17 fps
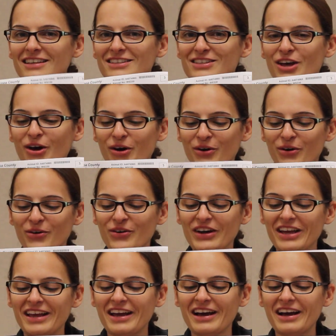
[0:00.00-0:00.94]
So
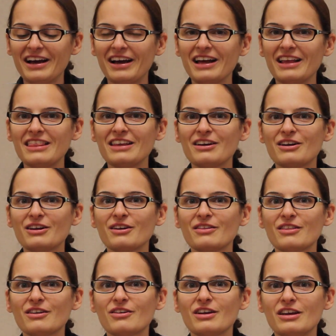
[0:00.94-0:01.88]

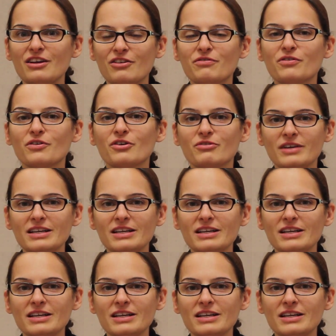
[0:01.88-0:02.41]
they're here for a